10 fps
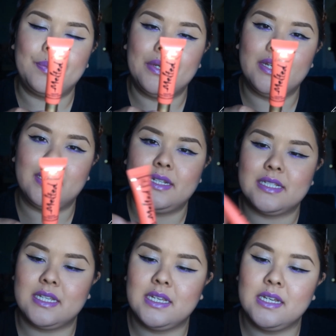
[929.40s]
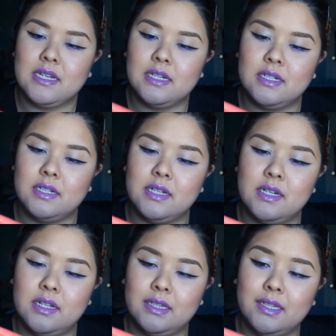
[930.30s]
but
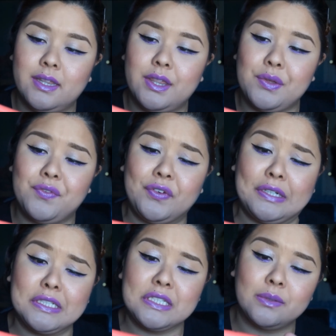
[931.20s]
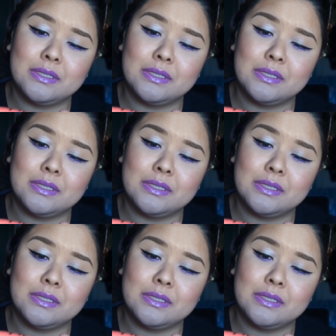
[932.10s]
the first,